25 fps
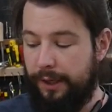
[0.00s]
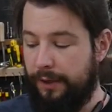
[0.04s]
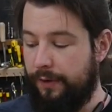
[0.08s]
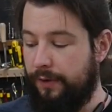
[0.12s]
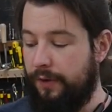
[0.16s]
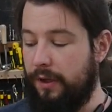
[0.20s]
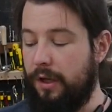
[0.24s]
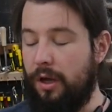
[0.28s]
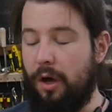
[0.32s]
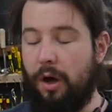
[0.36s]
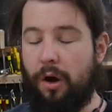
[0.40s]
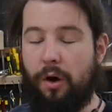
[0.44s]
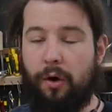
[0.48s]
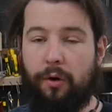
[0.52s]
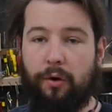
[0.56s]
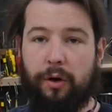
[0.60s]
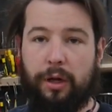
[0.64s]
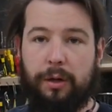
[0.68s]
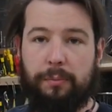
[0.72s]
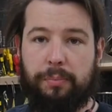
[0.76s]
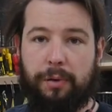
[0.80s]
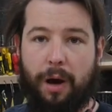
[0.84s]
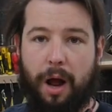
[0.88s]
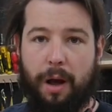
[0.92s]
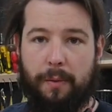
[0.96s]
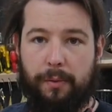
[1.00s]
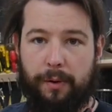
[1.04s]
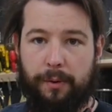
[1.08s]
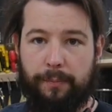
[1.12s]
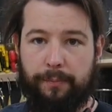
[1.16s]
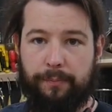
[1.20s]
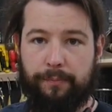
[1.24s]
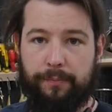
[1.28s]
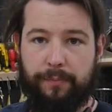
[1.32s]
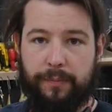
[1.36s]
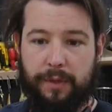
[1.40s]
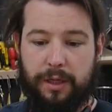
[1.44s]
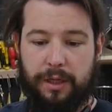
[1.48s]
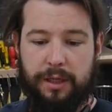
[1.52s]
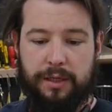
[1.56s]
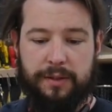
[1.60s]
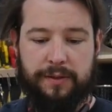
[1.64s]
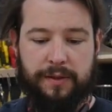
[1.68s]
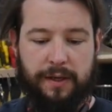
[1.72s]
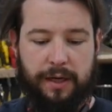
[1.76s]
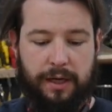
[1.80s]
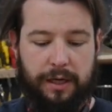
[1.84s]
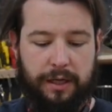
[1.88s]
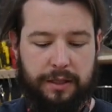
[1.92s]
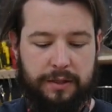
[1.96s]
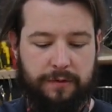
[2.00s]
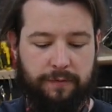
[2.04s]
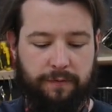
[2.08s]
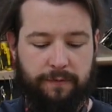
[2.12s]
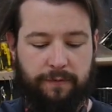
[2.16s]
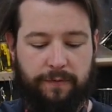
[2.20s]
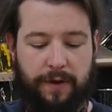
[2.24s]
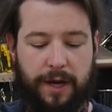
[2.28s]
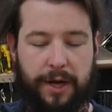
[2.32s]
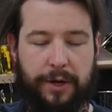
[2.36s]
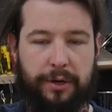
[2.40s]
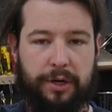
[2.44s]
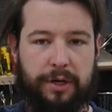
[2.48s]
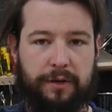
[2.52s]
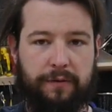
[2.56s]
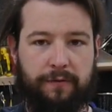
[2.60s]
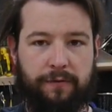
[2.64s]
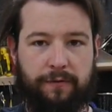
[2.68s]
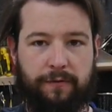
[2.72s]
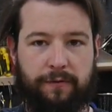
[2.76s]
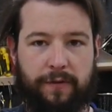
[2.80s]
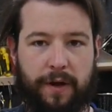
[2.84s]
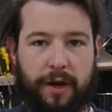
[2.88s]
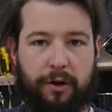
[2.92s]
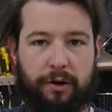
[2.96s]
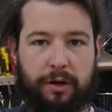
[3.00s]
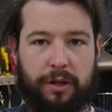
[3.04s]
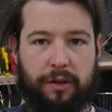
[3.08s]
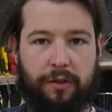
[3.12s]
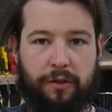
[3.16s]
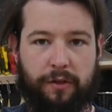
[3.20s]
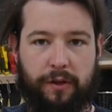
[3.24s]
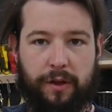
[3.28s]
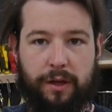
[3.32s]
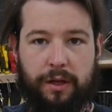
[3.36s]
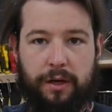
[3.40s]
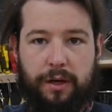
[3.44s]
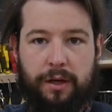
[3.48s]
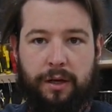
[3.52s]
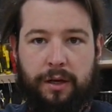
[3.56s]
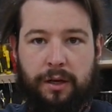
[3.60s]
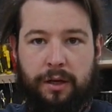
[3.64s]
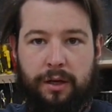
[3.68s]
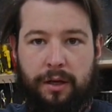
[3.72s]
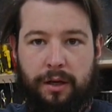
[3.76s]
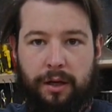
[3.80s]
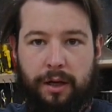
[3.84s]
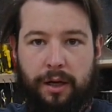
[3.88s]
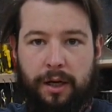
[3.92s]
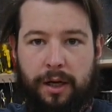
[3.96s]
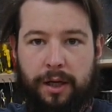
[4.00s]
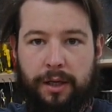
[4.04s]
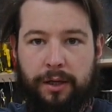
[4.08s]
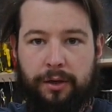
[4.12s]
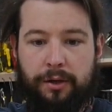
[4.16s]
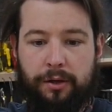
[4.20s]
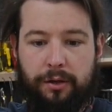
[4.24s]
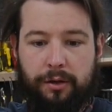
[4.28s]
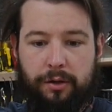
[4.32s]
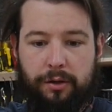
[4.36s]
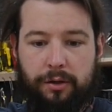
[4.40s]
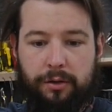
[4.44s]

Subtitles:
The only problem is that it's very thin, and